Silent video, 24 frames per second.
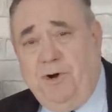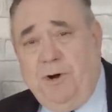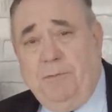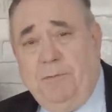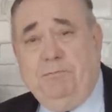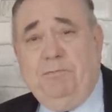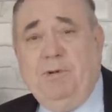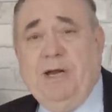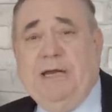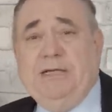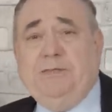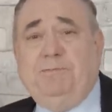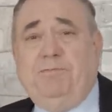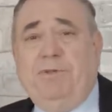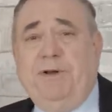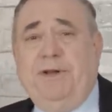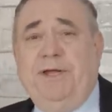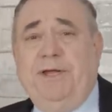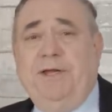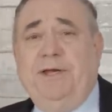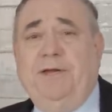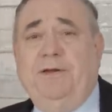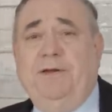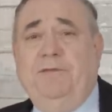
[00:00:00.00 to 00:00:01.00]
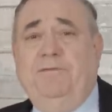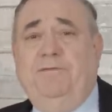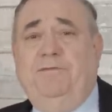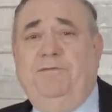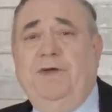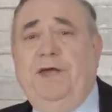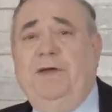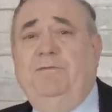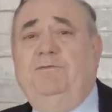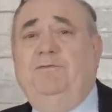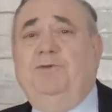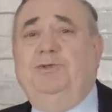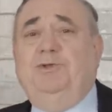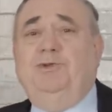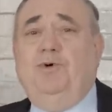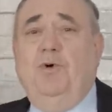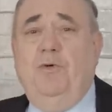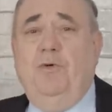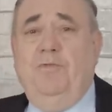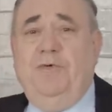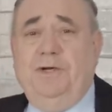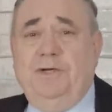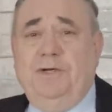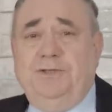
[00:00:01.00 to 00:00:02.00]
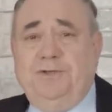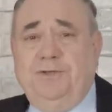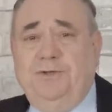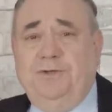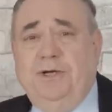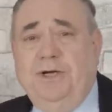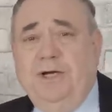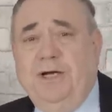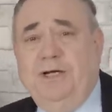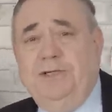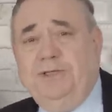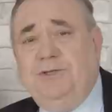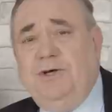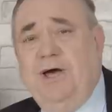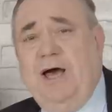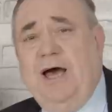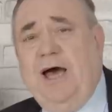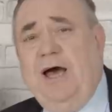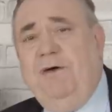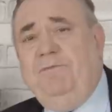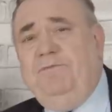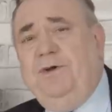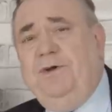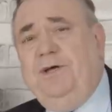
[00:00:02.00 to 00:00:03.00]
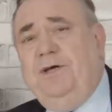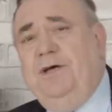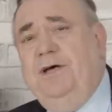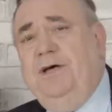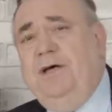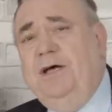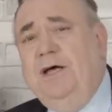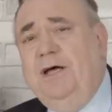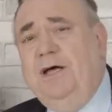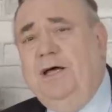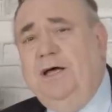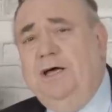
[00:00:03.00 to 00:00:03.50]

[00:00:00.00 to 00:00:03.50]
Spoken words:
her Presbyterian faith drove her to Africa.